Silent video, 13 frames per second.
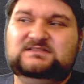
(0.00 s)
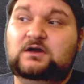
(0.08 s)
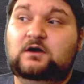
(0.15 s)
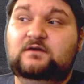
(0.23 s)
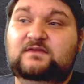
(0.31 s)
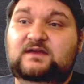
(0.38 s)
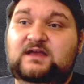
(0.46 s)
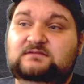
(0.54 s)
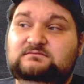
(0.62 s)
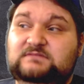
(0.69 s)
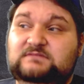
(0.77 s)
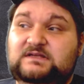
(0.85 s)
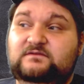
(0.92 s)
Are they
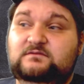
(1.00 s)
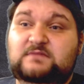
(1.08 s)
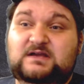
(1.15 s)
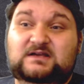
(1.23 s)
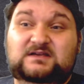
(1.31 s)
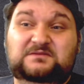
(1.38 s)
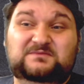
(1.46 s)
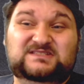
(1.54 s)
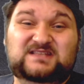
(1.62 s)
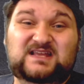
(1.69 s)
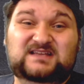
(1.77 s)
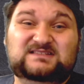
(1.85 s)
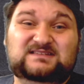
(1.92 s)
even making
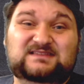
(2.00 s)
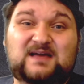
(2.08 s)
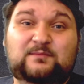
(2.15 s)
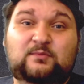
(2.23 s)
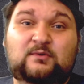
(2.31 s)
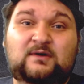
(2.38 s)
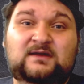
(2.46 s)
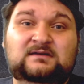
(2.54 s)
mistakes at that point?